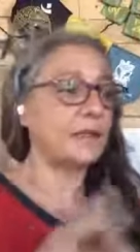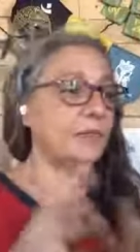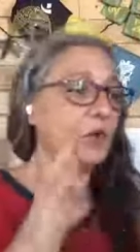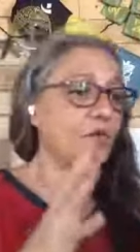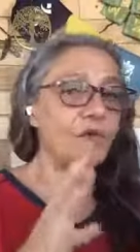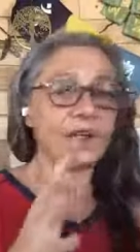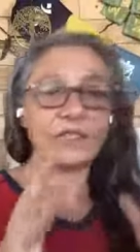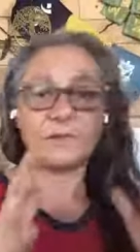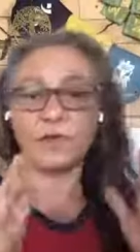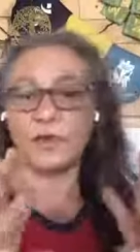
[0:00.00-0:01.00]
more
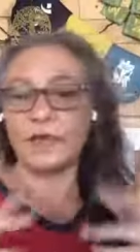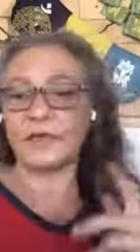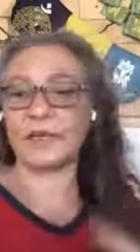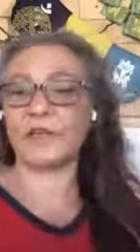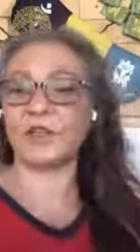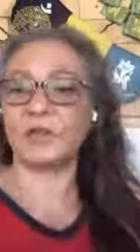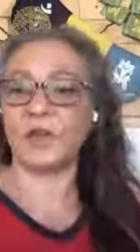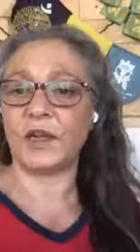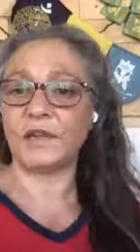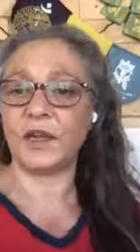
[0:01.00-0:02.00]
rest more meditation
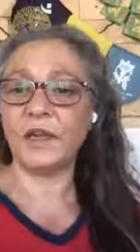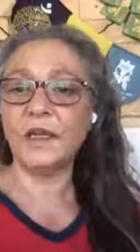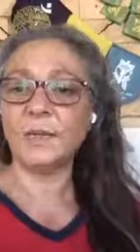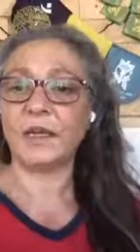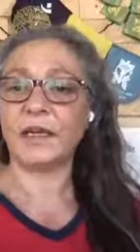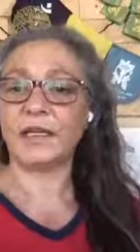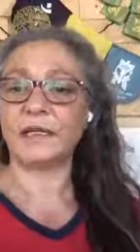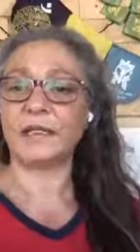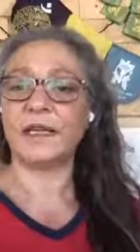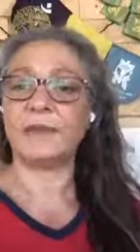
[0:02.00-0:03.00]
whatever but less
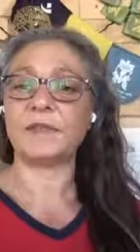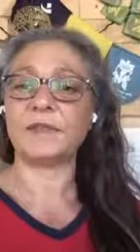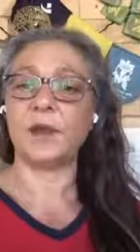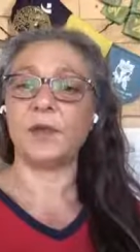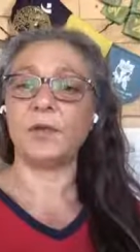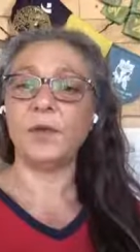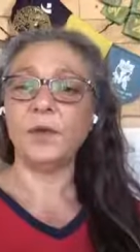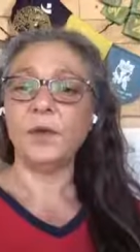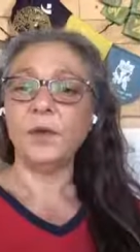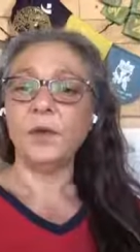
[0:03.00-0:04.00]
sleep so
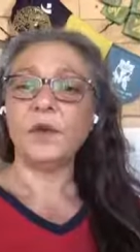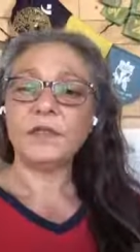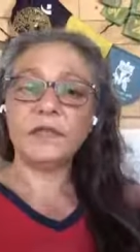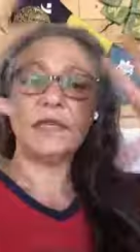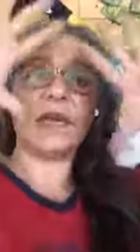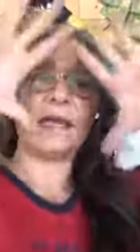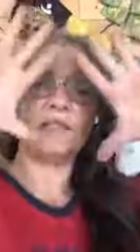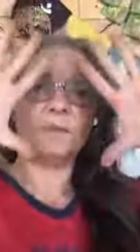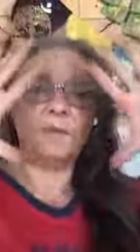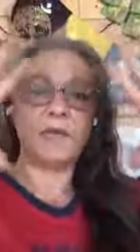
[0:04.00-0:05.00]
today
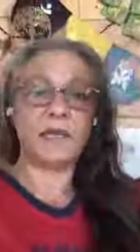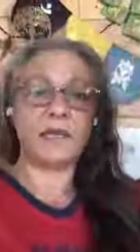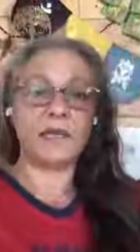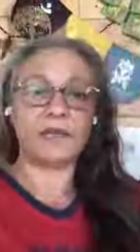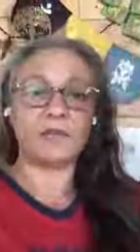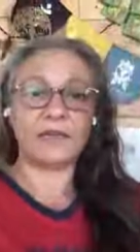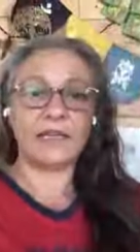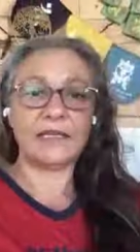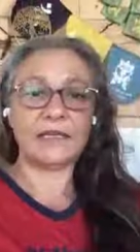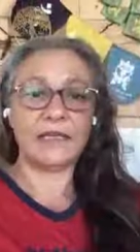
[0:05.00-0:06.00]
is a big healing and
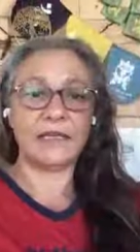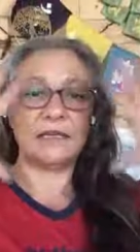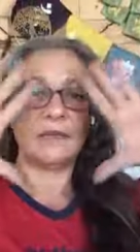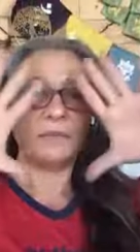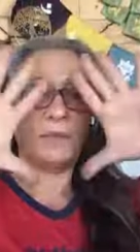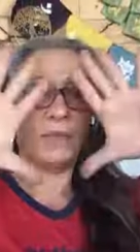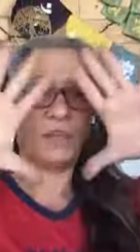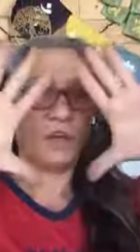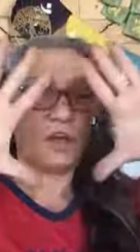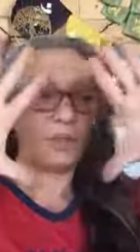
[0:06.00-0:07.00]
releasing big
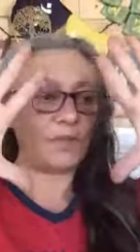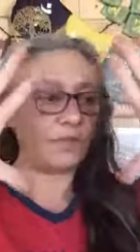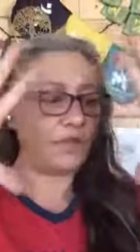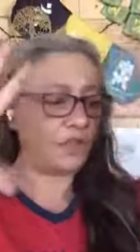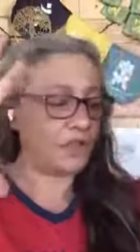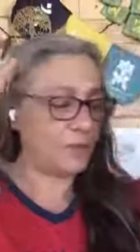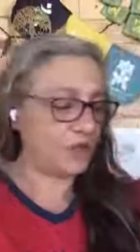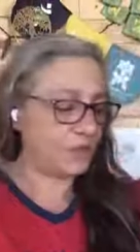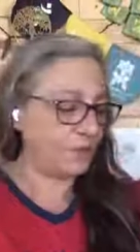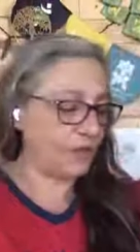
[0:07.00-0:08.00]
diamond if you can just
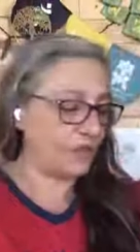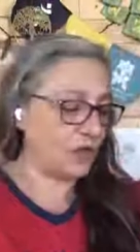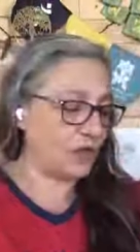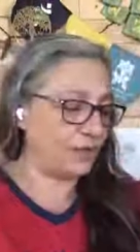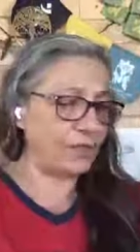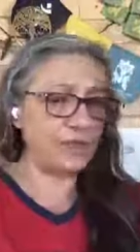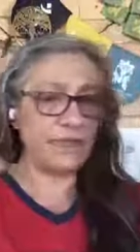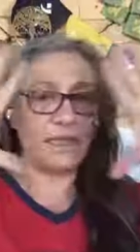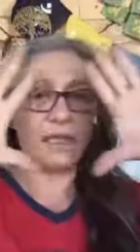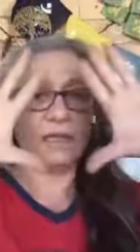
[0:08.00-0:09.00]
picture big diamond
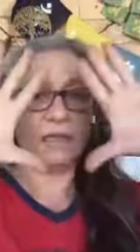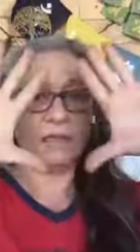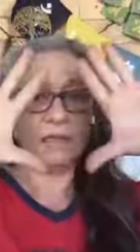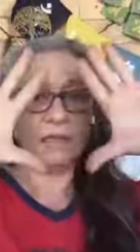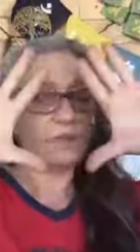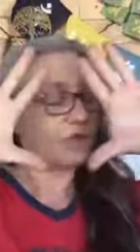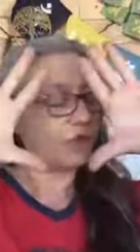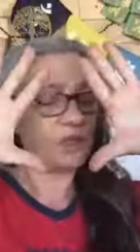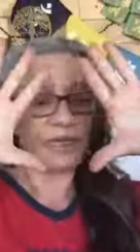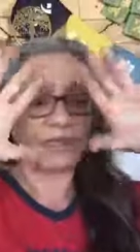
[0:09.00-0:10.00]
here it's
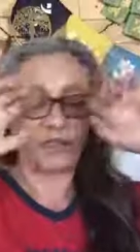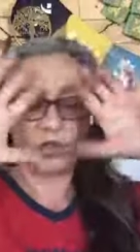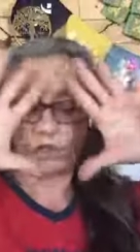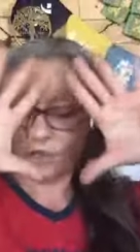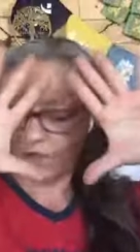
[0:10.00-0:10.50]
all you need to do for